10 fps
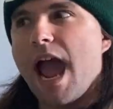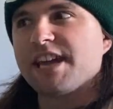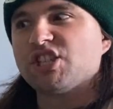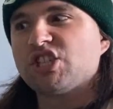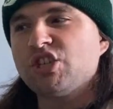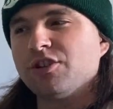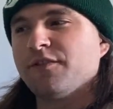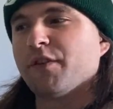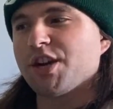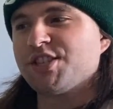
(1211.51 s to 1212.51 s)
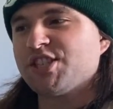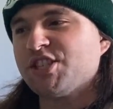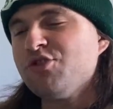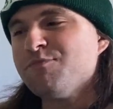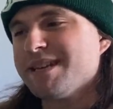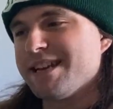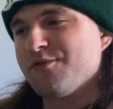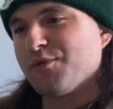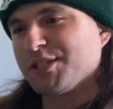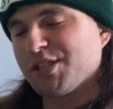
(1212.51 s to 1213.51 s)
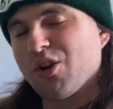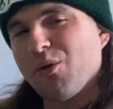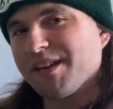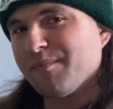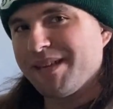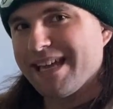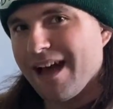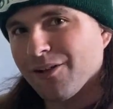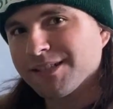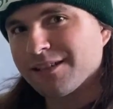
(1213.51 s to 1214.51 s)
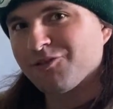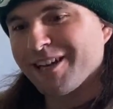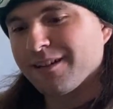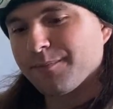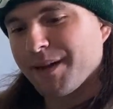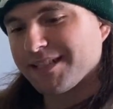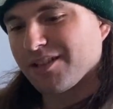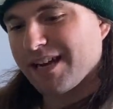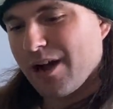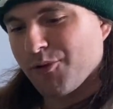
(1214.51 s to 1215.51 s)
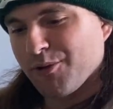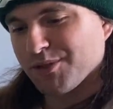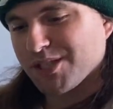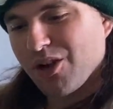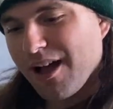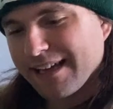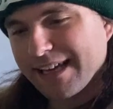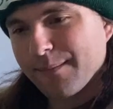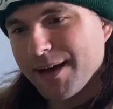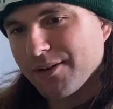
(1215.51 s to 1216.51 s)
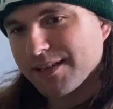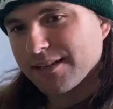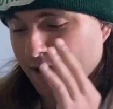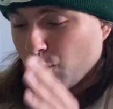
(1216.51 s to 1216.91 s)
I should have assumed it was going to be Elden Ring based on how he was talking about it.